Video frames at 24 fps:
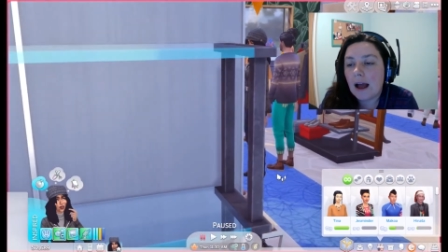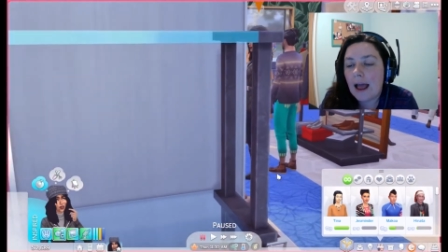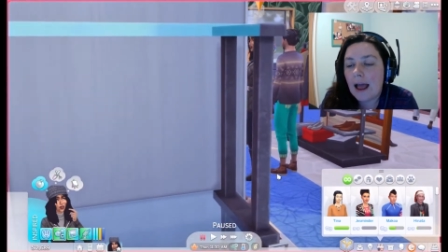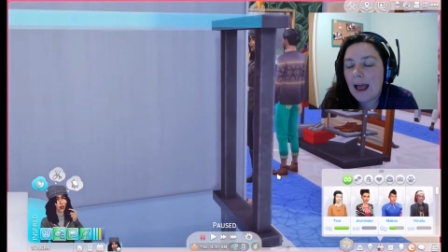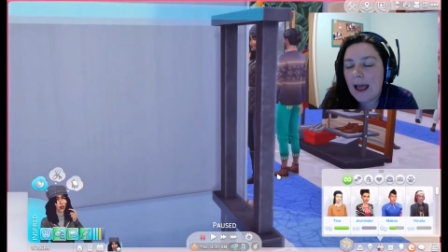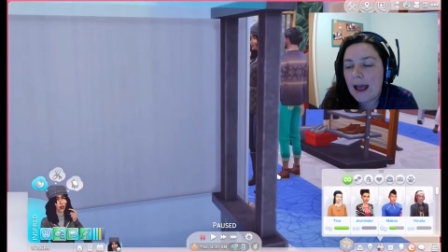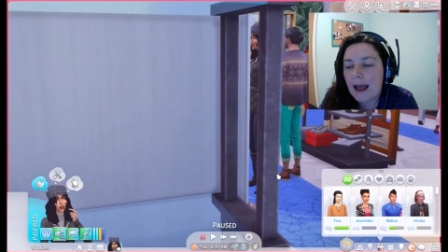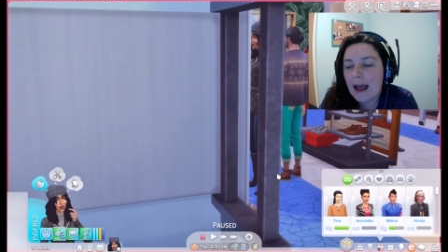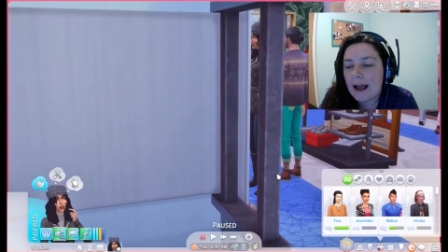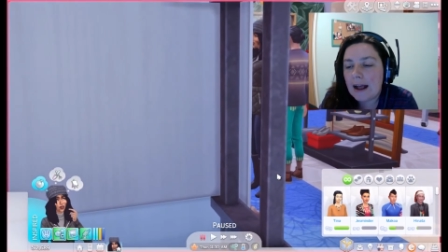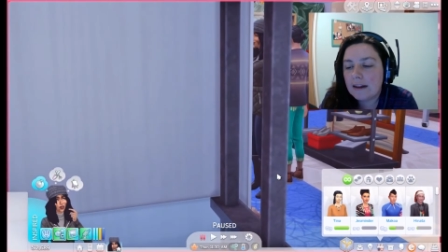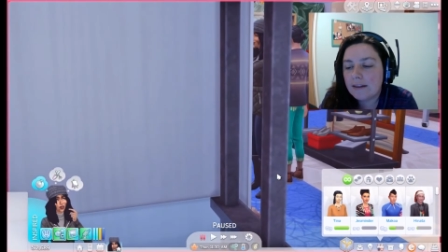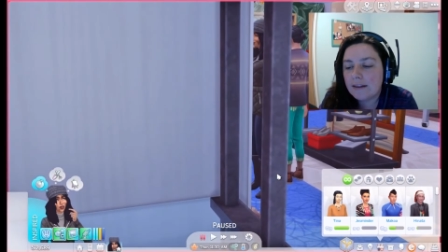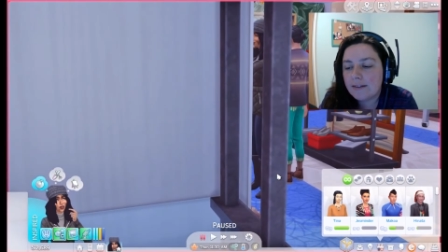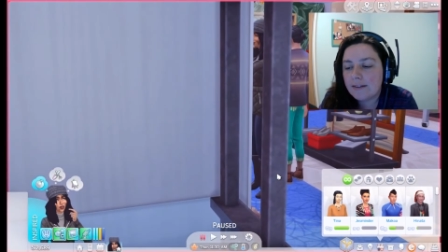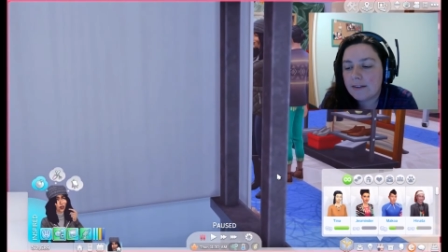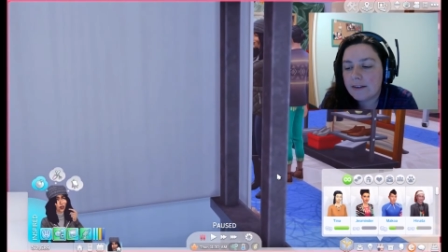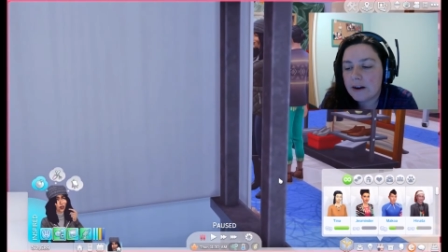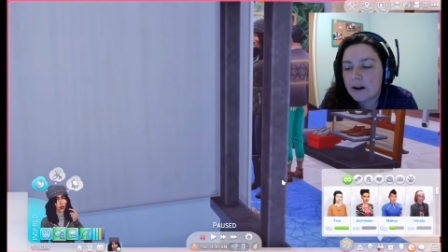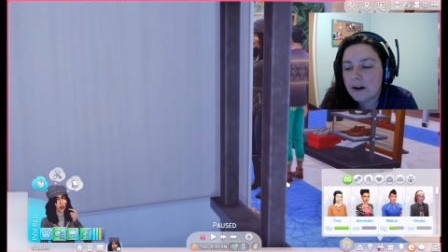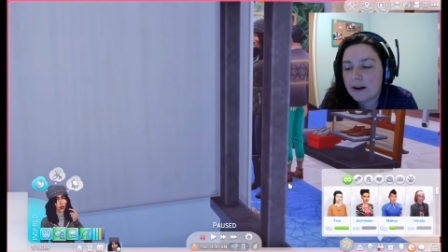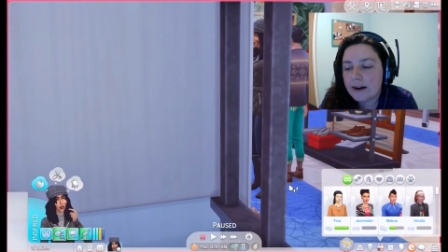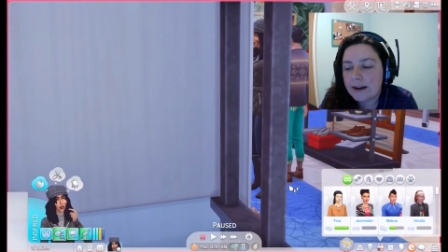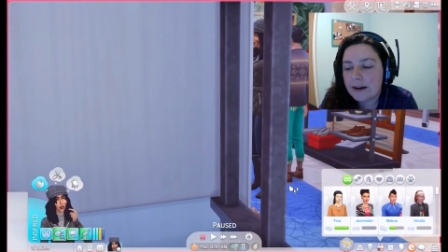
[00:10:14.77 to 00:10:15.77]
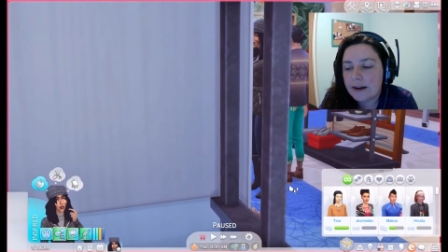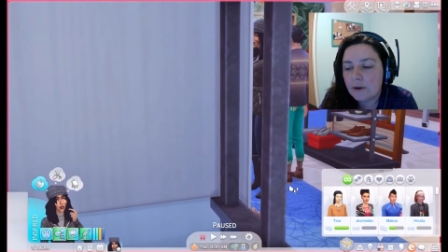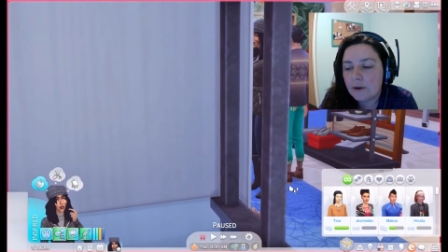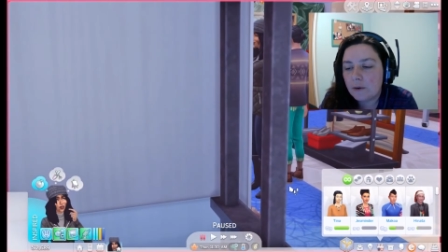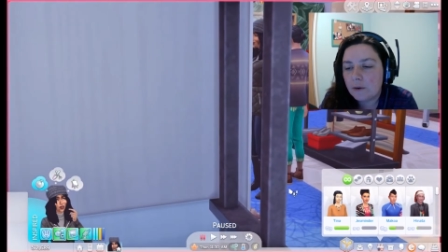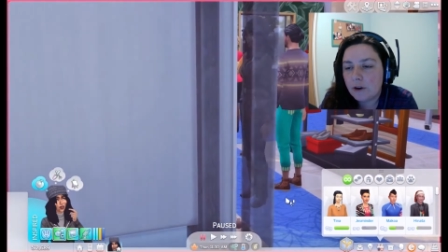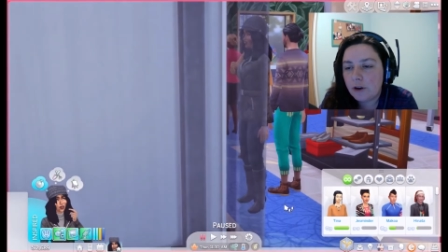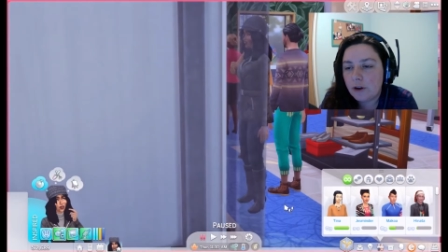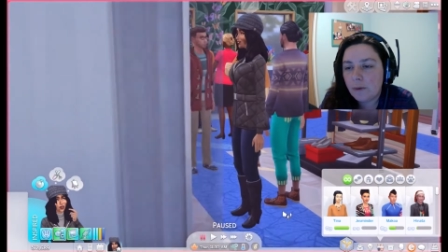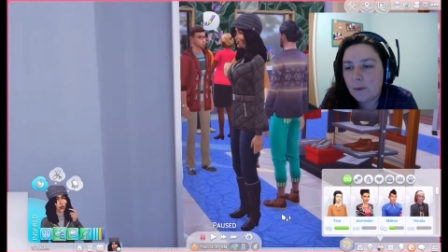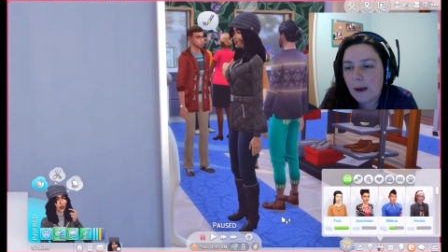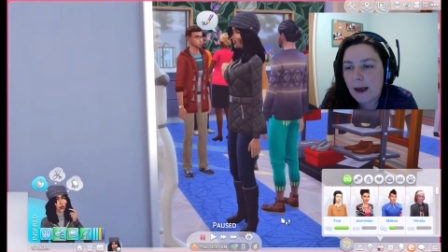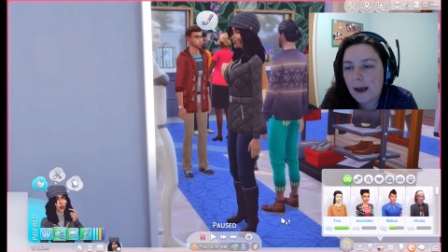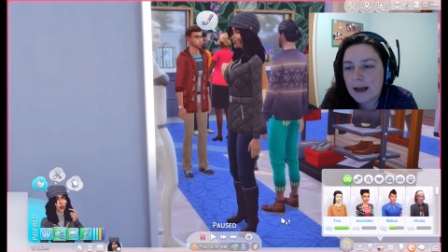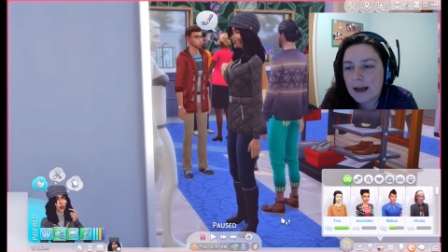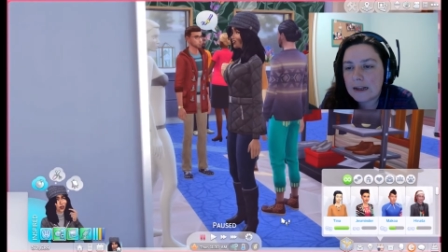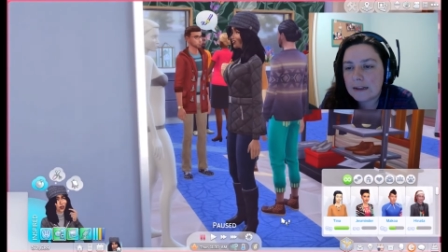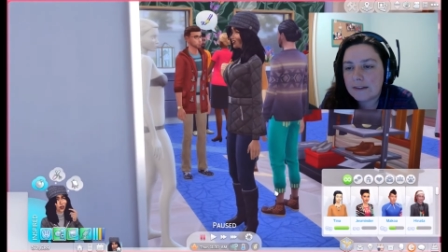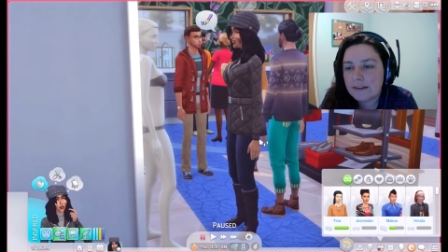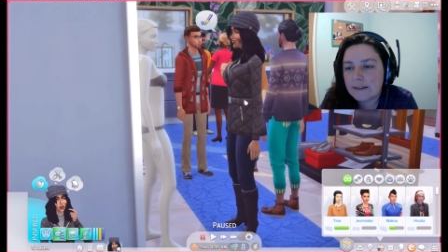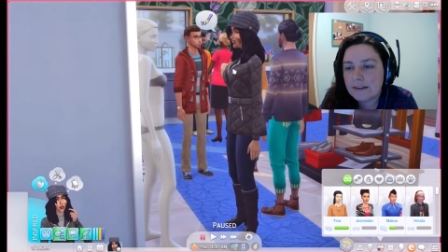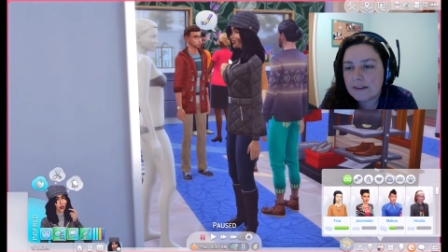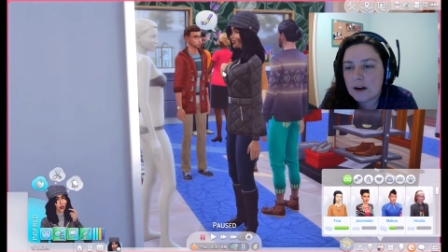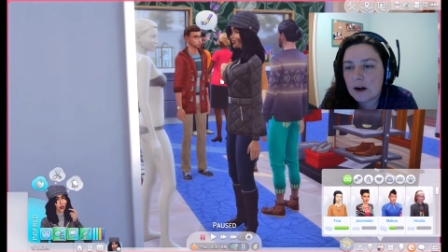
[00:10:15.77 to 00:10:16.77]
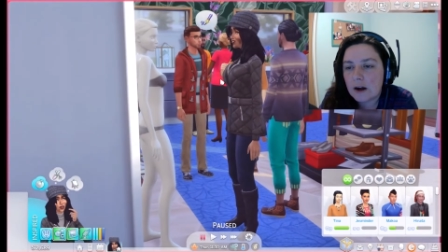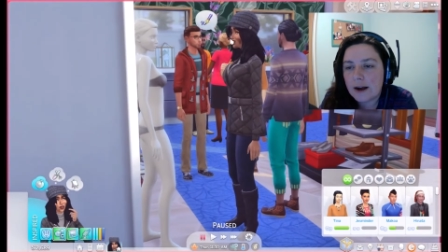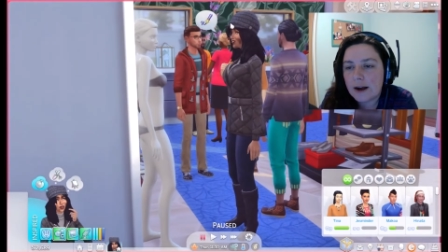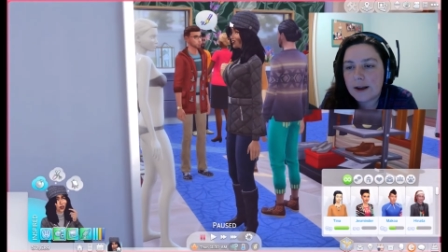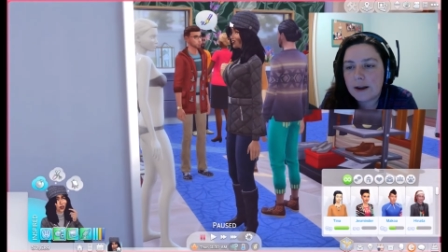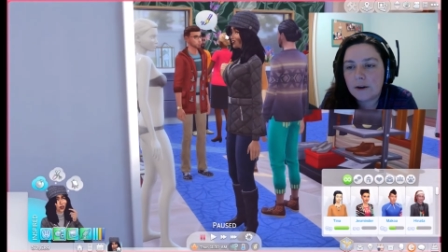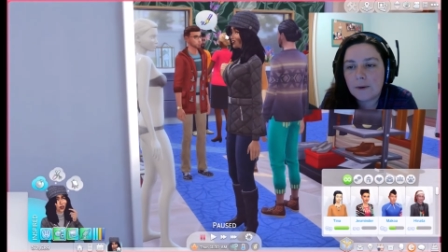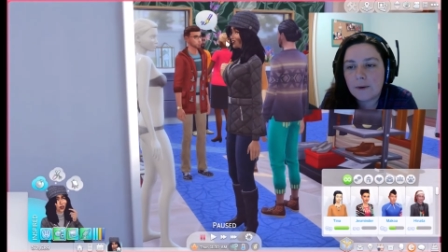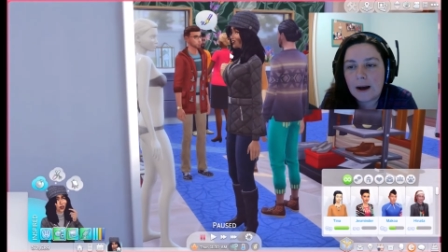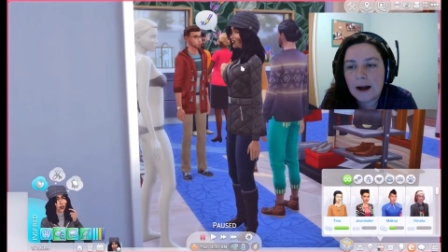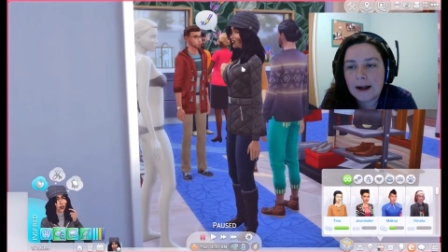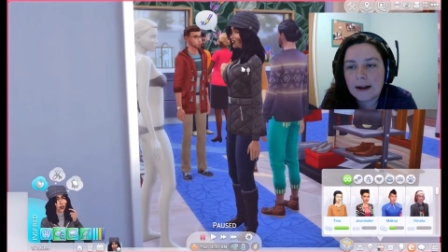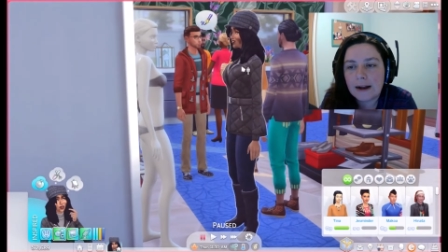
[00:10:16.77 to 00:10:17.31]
hairstyle, new hairstyle